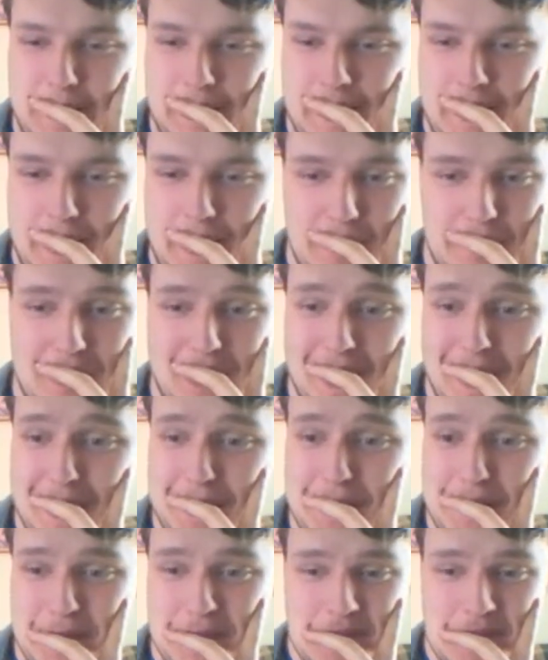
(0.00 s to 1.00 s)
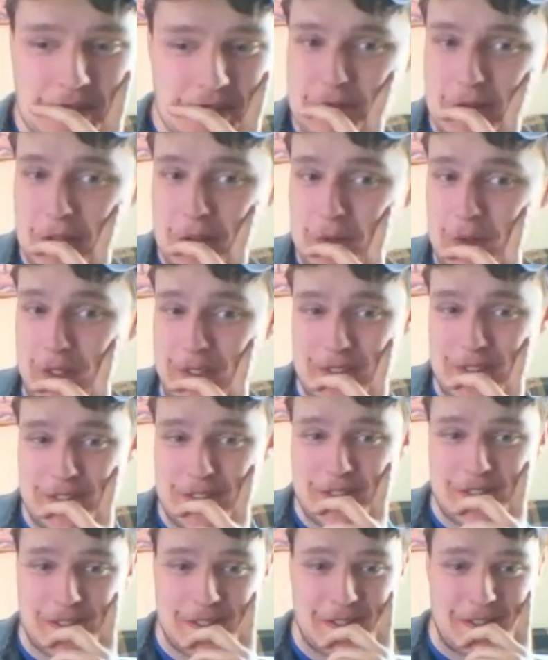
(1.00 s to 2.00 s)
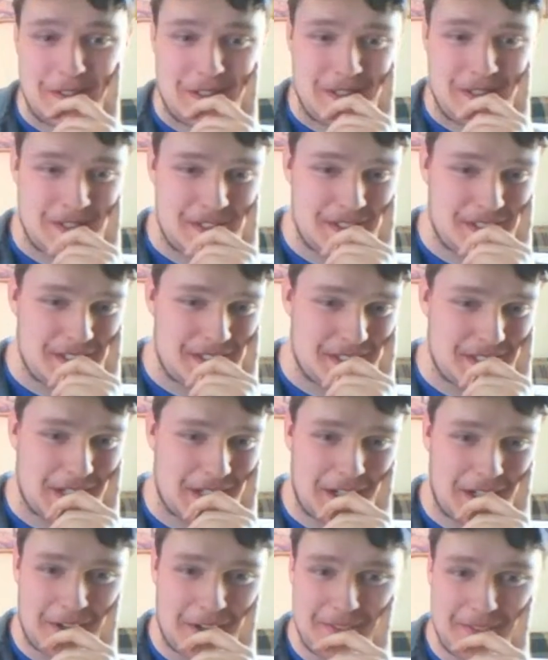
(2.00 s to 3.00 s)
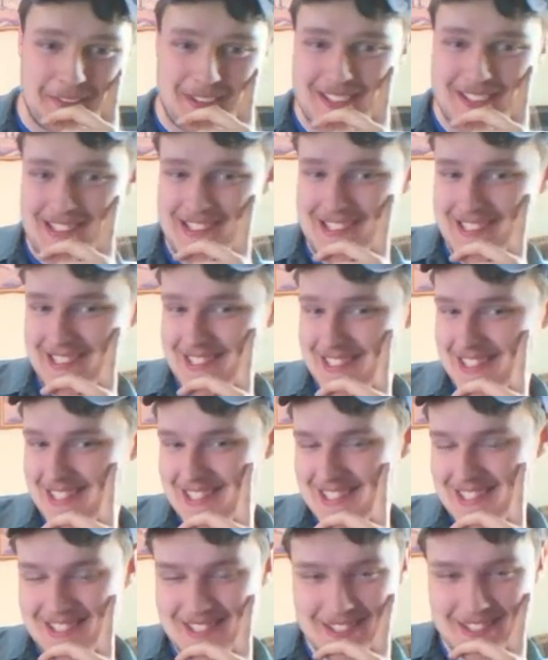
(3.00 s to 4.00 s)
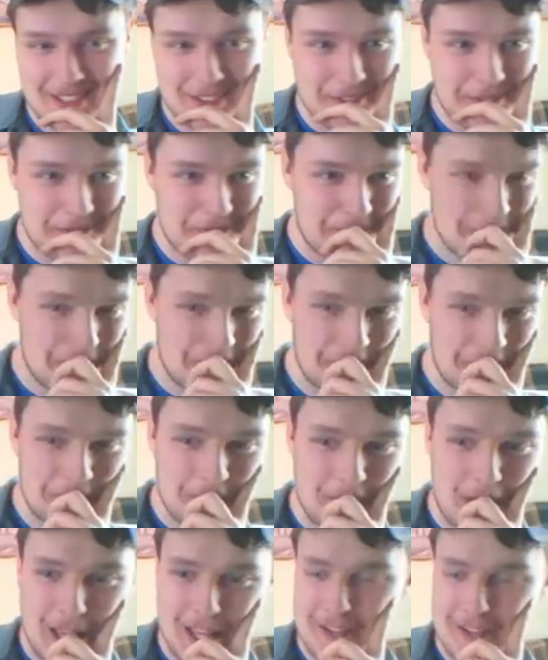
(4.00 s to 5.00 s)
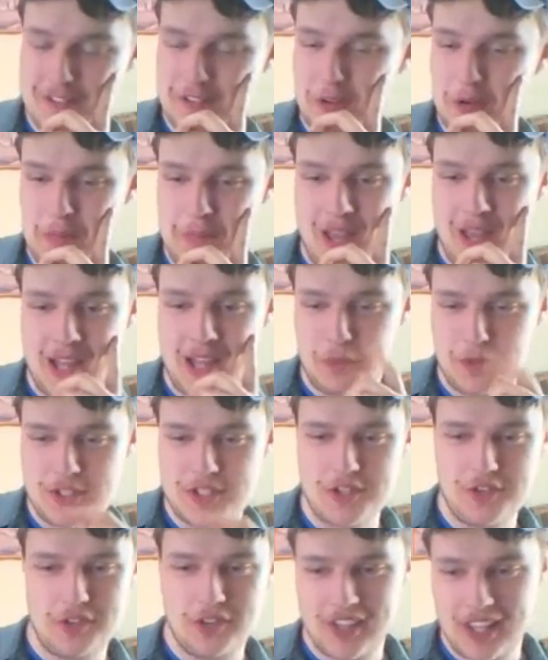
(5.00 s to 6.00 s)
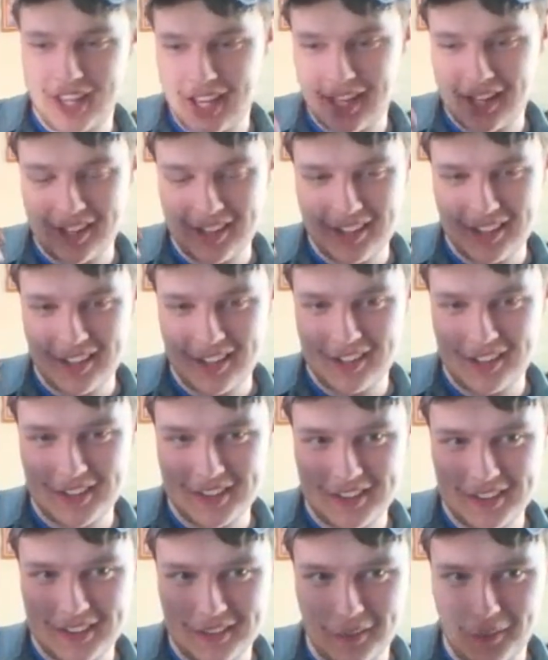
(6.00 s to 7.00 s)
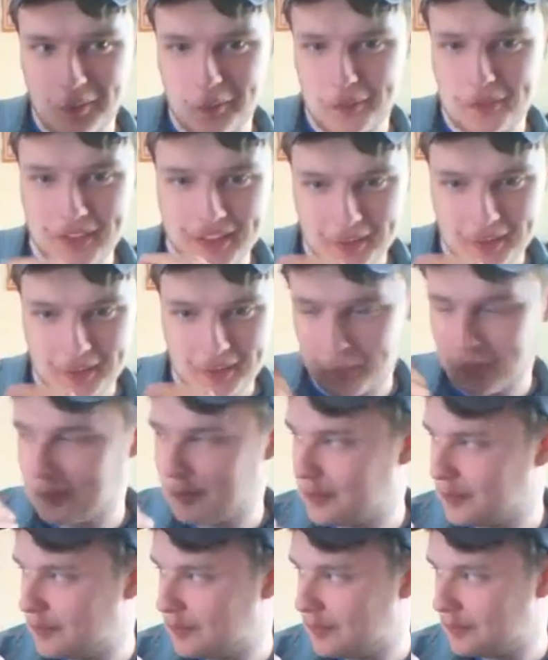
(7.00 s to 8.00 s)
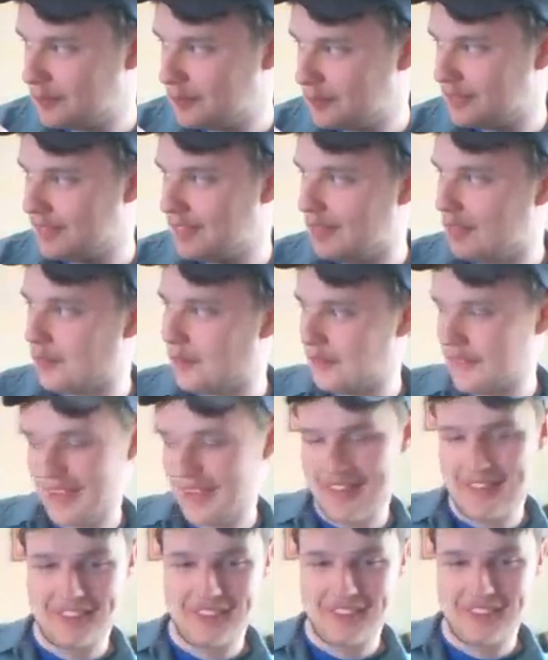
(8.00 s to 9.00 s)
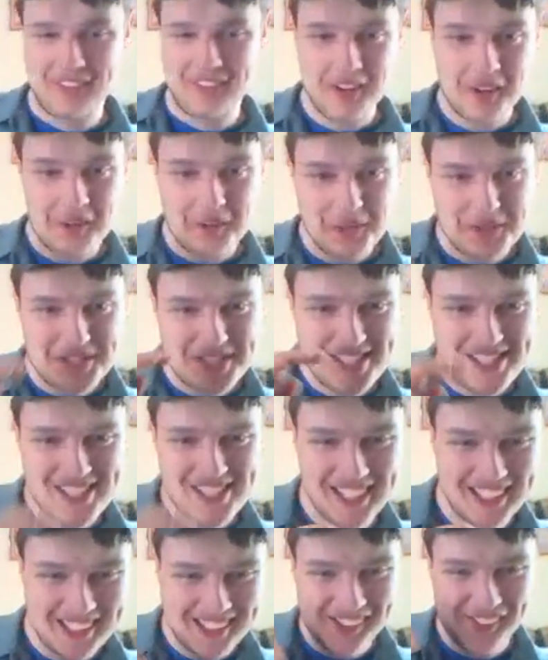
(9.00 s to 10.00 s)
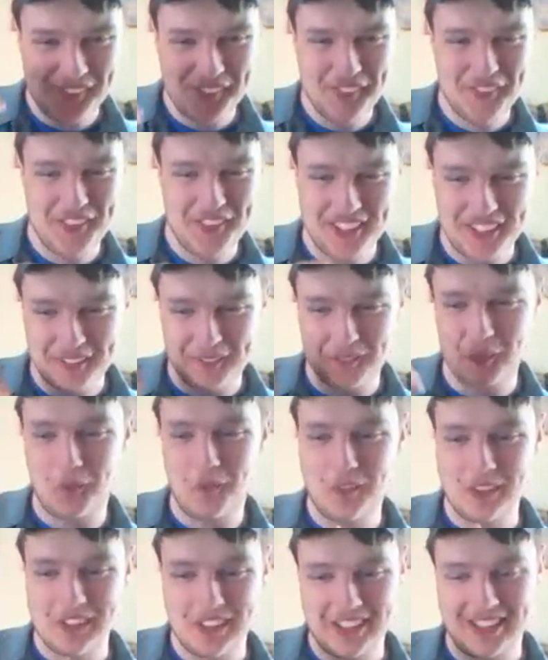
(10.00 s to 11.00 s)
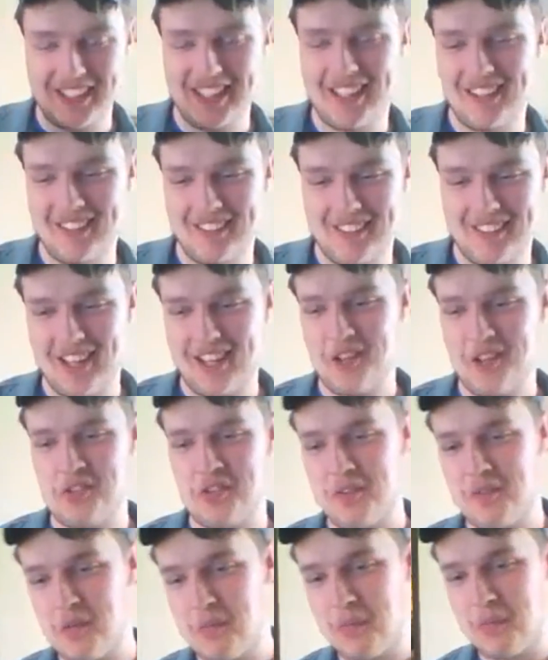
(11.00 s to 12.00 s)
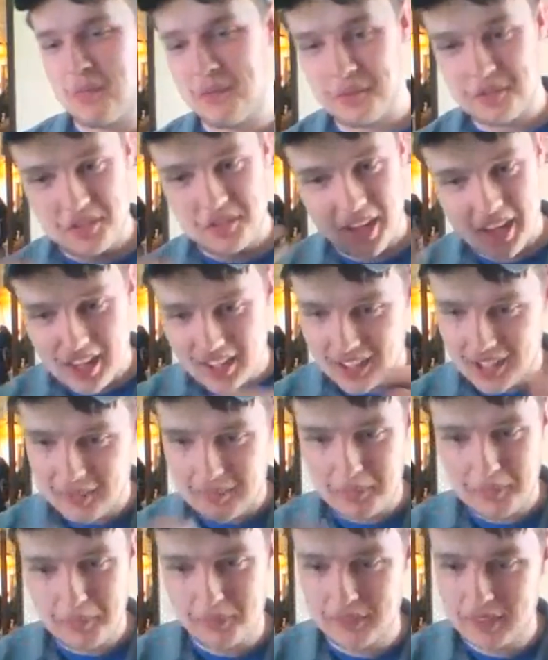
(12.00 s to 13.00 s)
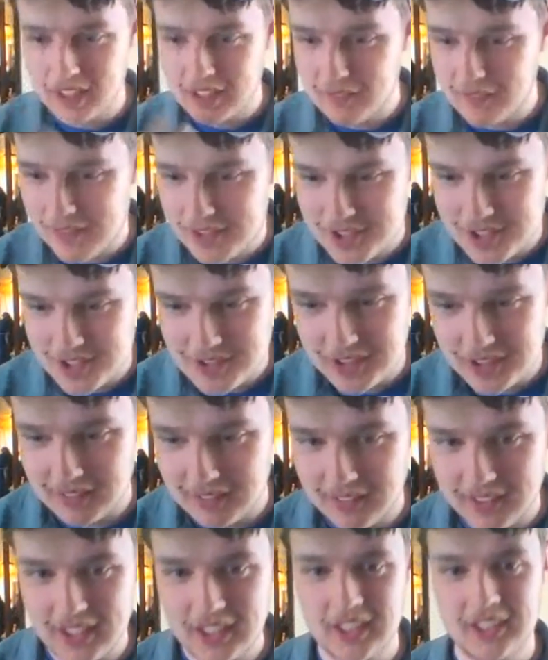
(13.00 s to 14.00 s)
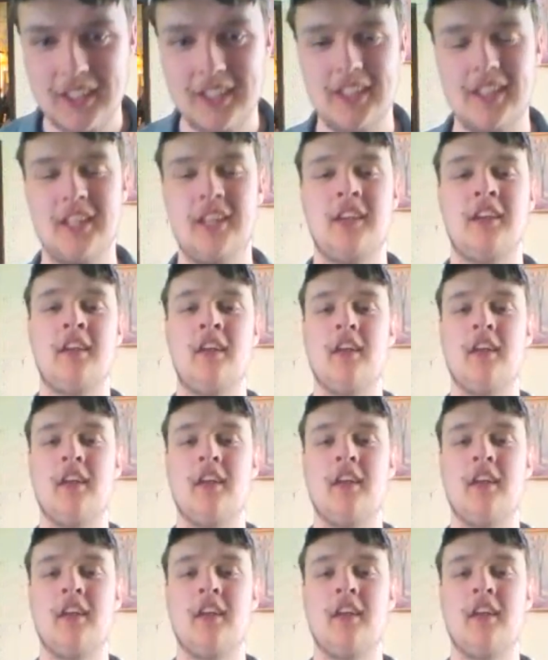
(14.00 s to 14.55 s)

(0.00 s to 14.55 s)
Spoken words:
Okay, anybody else? Questions, comments? It's so bad. We just got the whole thing. Hold that thought. We just got the whole thing rolling the other day. So everybody was coming up with great questions and everything, and then